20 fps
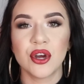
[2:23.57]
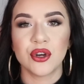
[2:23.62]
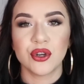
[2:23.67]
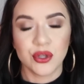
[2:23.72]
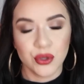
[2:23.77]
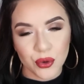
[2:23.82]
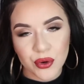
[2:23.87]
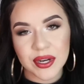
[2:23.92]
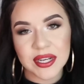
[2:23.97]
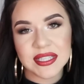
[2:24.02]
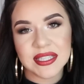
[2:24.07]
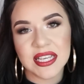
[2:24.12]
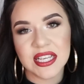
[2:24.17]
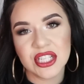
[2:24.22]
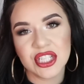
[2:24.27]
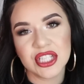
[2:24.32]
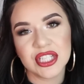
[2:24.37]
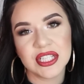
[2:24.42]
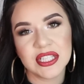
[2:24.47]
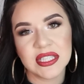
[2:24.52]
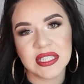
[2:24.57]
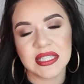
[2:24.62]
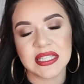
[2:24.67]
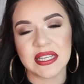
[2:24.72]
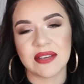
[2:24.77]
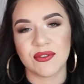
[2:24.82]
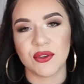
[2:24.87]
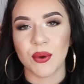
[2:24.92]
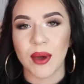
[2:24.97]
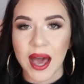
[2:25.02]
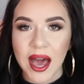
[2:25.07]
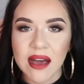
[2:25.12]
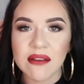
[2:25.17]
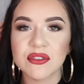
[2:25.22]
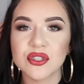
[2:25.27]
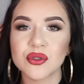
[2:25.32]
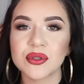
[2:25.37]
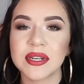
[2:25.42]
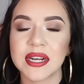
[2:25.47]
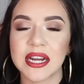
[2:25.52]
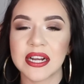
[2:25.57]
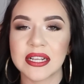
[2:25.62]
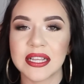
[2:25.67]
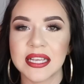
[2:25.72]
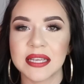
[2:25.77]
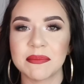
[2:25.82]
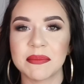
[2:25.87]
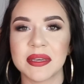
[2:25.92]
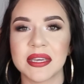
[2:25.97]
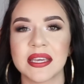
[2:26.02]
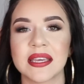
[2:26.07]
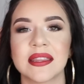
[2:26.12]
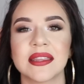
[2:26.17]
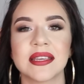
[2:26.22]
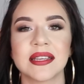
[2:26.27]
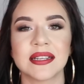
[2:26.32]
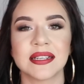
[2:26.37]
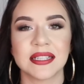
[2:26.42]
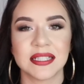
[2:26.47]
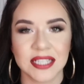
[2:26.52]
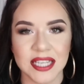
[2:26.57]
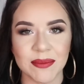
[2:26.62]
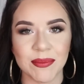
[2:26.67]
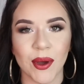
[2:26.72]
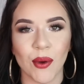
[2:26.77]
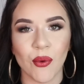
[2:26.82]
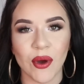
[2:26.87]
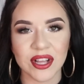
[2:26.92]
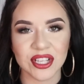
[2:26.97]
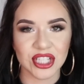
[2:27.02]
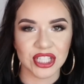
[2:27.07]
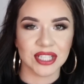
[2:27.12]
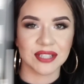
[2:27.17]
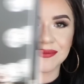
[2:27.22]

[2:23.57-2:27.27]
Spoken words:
your extensions, if you have short hair like me, then keep on watching.